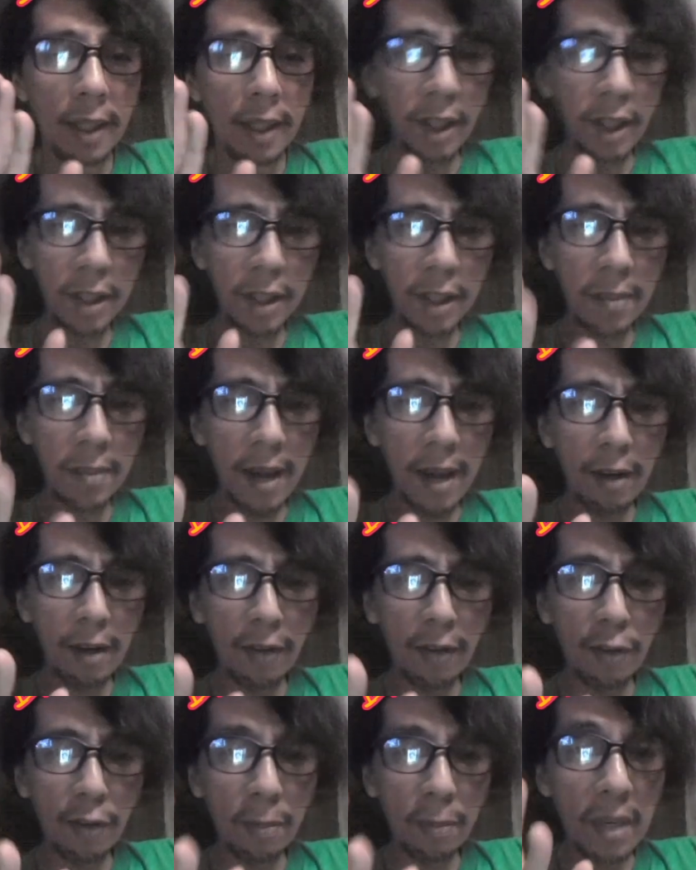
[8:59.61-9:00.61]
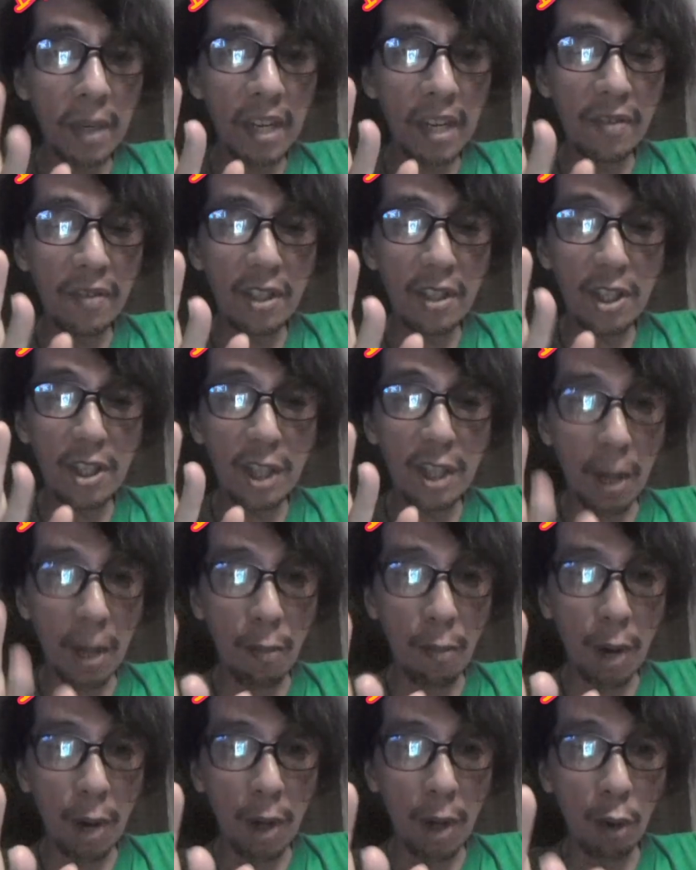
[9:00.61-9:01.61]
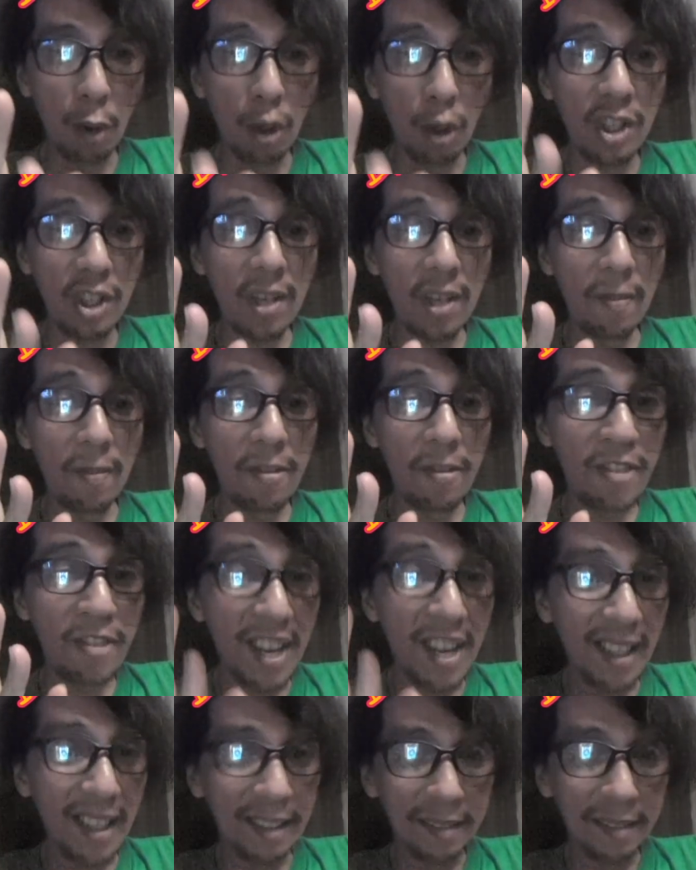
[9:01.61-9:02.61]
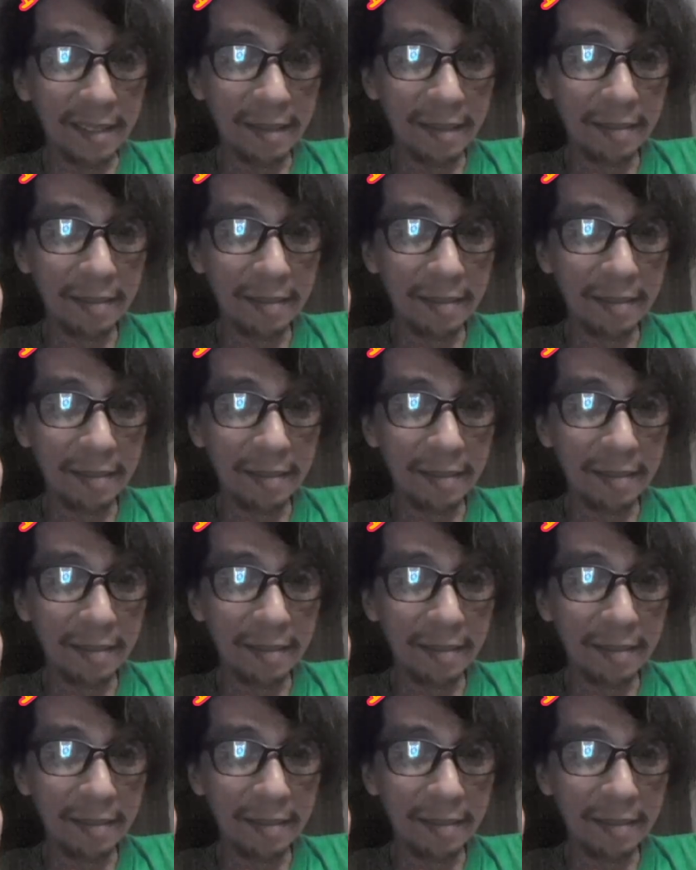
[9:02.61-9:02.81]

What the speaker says: It doesn't matter if you believe in someone or something.